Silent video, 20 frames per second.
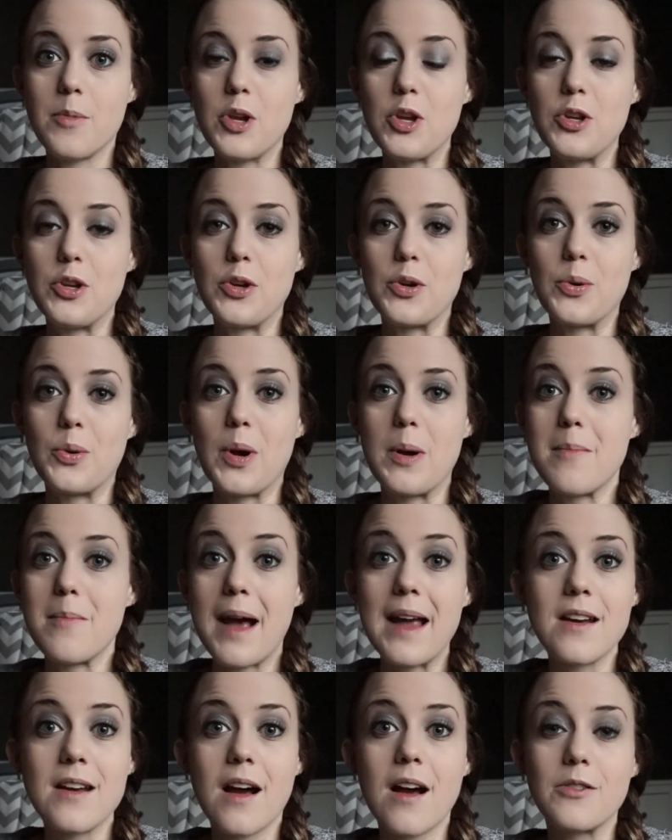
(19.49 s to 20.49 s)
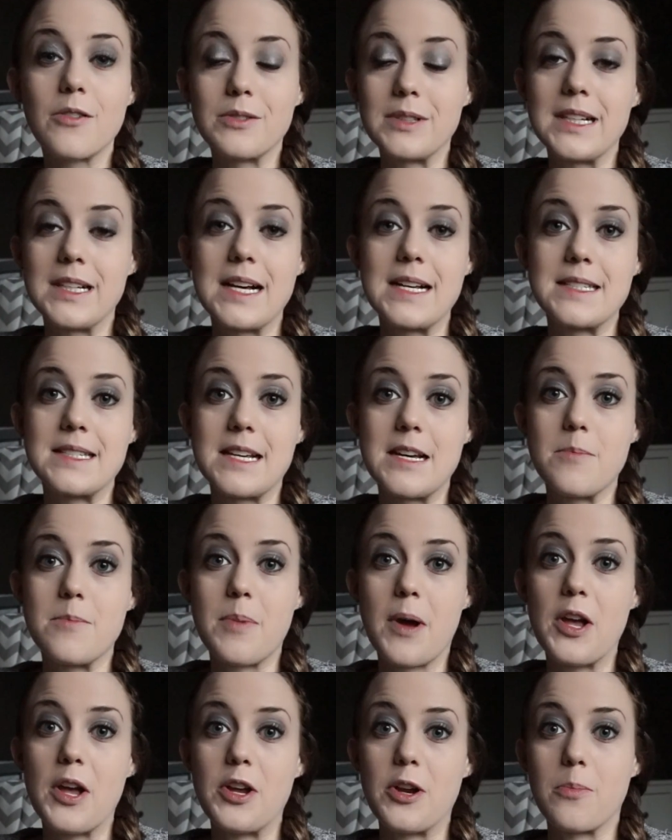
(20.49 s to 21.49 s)
You might not realize it,
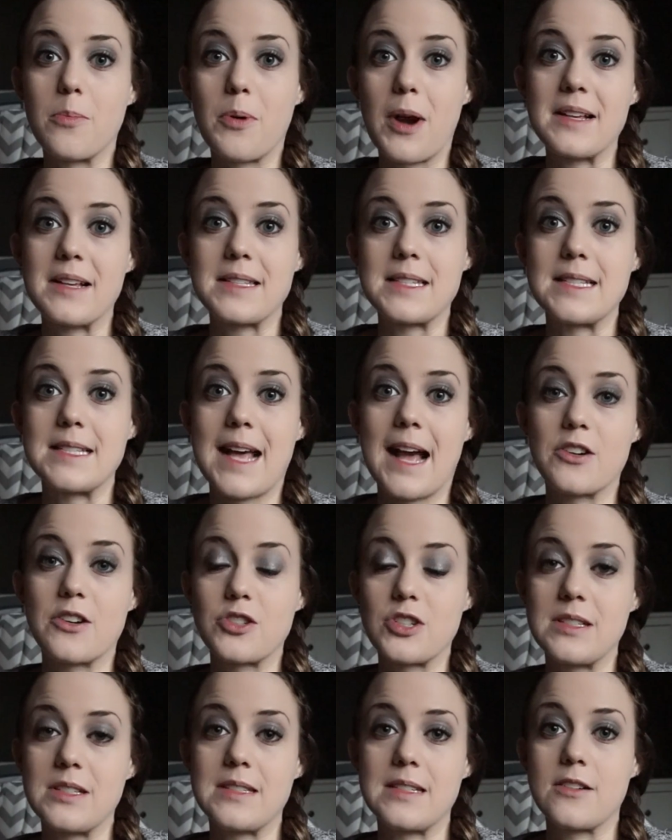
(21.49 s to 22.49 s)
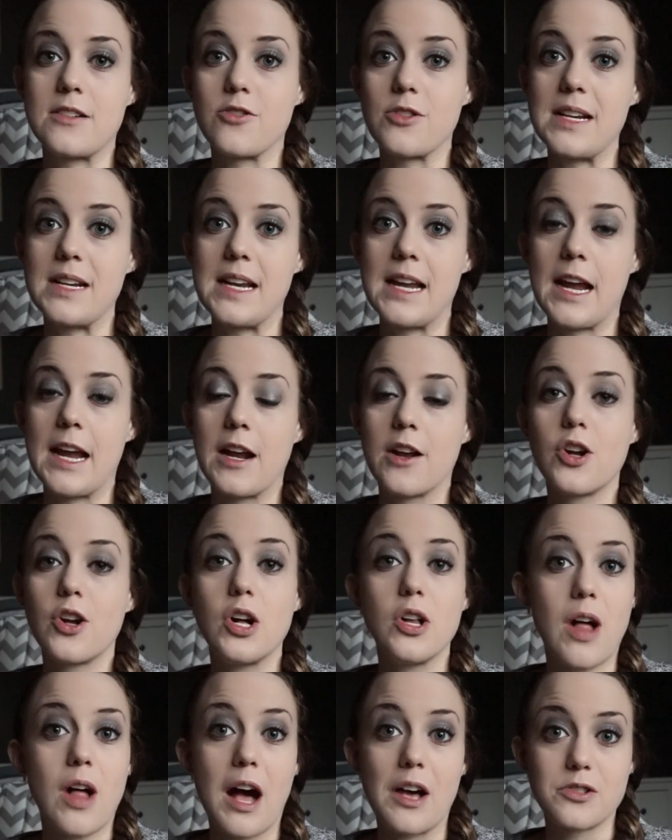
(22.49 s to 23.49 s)
but your breast is actually secreting
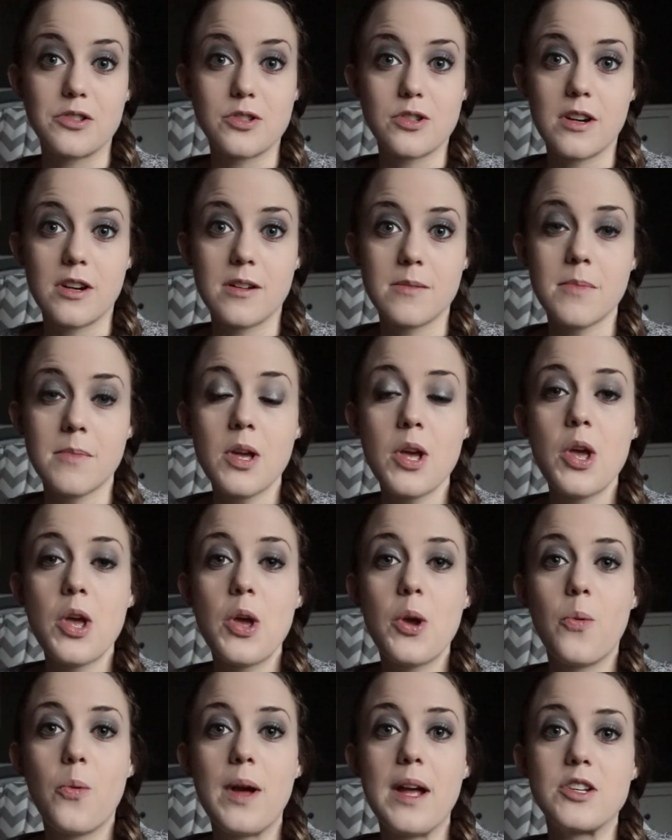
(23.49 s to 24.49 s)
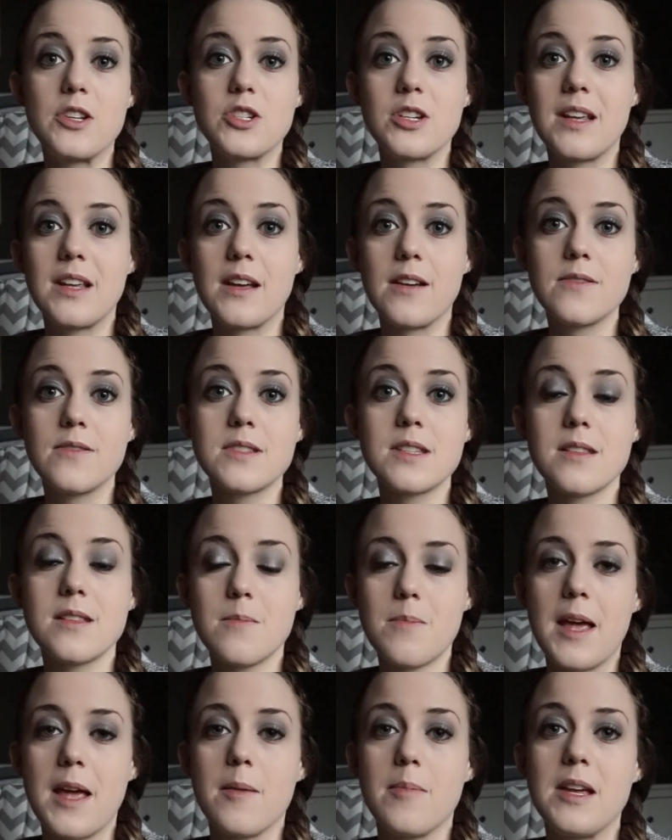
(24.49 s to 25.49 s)
colostrum, which gives the
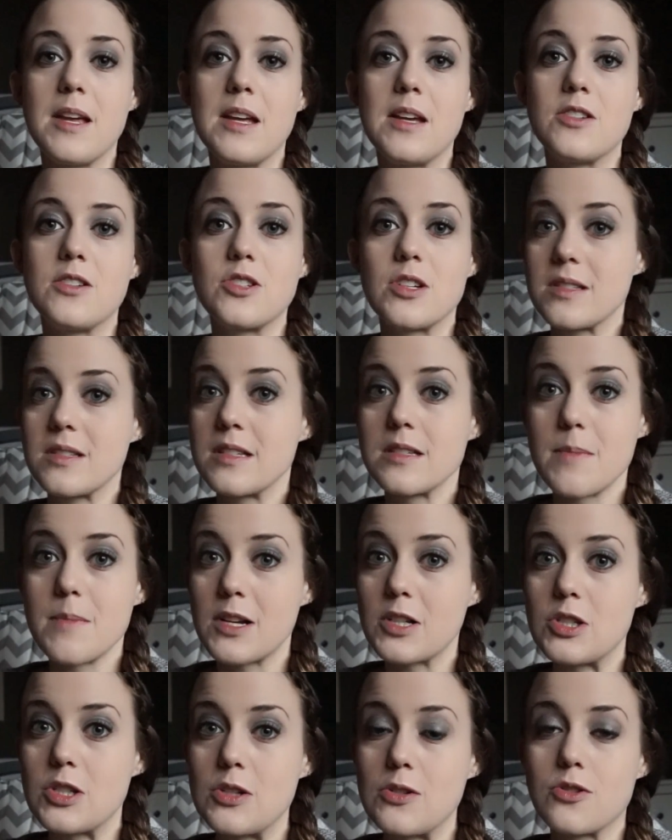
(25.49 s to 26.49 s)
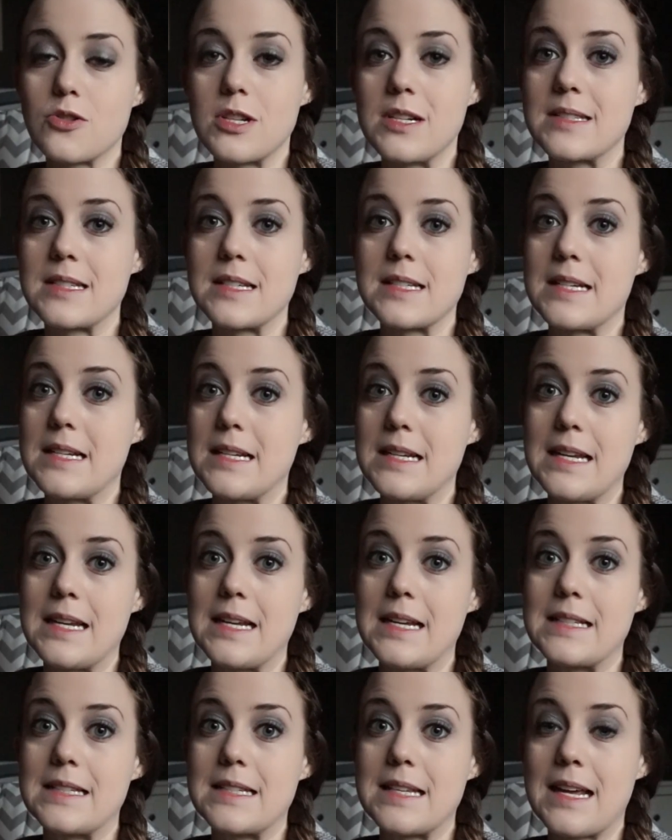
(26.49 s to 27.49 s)
baby just as much nutrients as it
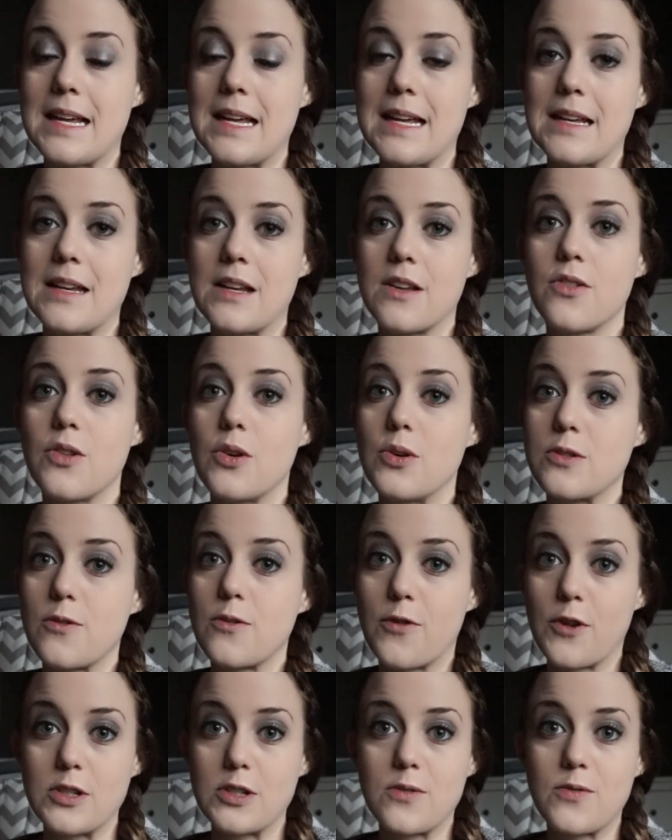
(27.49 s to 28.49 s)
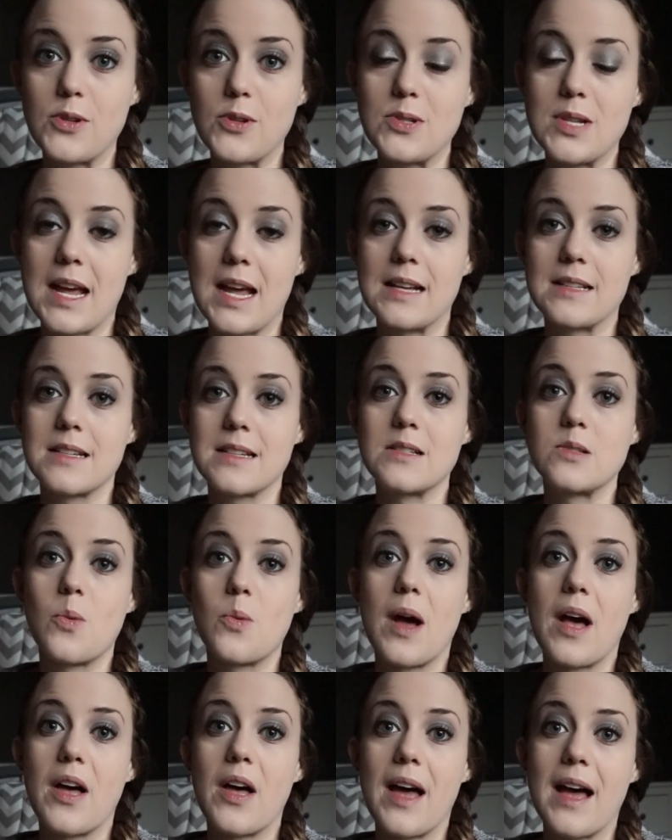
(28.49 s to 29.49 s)
needs in those first few days, as
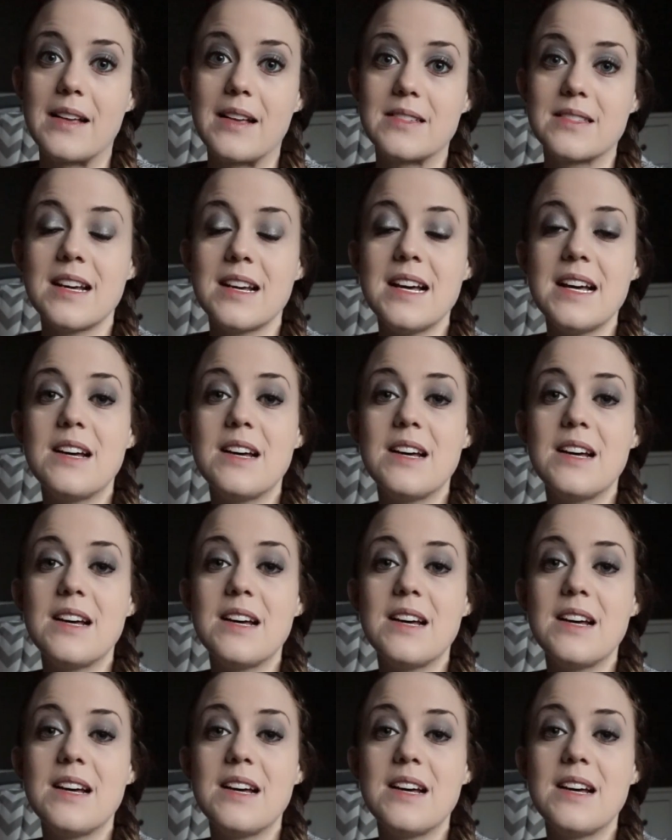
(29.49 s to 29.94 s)
well as